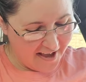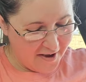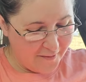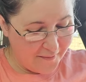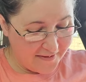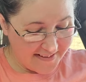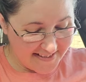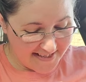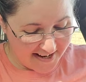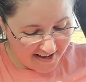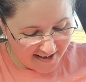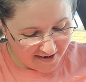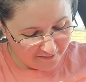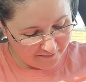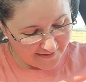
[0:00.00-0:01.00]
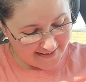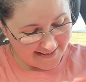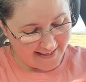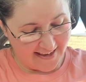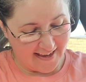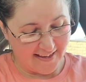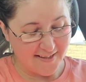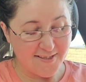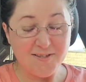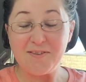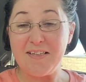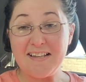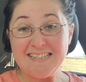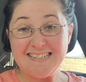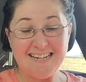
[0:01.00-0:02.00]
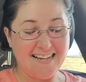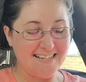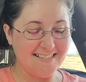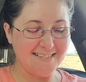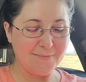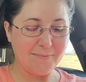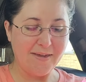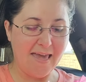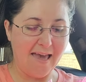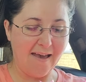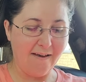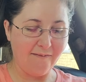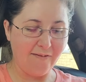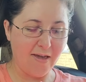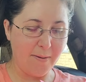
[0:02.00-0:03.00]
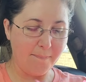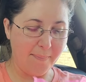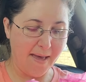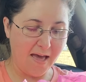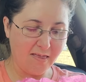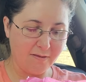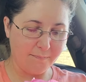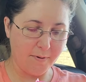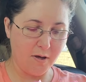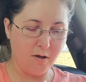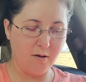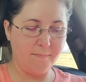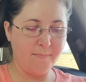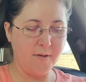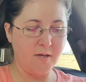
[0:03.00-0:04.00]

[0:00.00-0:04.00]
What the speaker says: Well, it's not risque, so that's nice. We have a bath bomb.